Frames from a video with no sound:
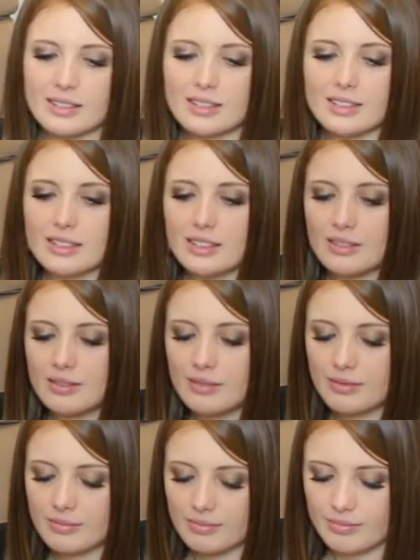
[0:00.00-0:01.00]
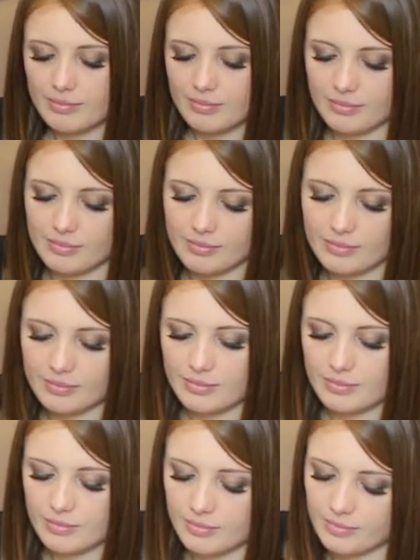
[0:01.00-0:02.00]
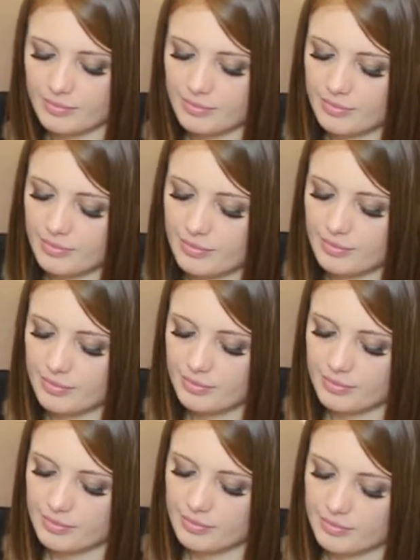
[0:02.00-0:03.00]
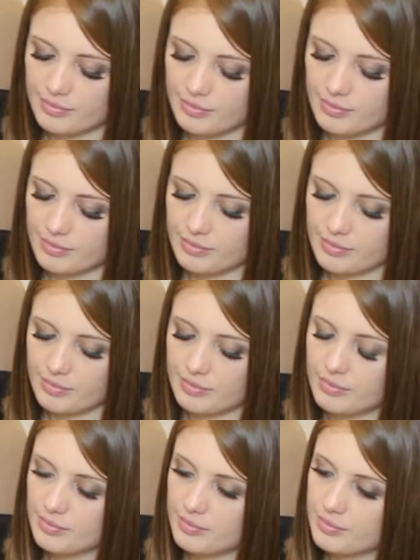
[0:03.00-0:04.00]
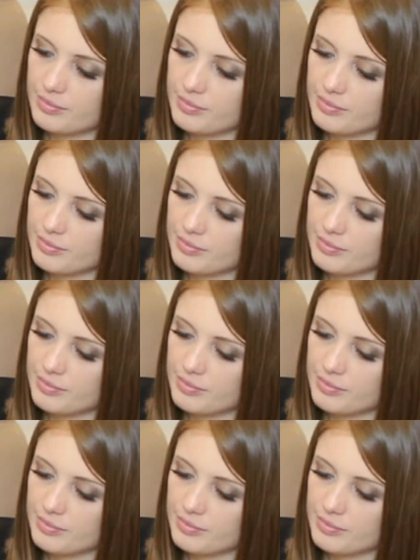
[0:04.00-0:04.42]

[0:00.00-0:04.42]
(silent)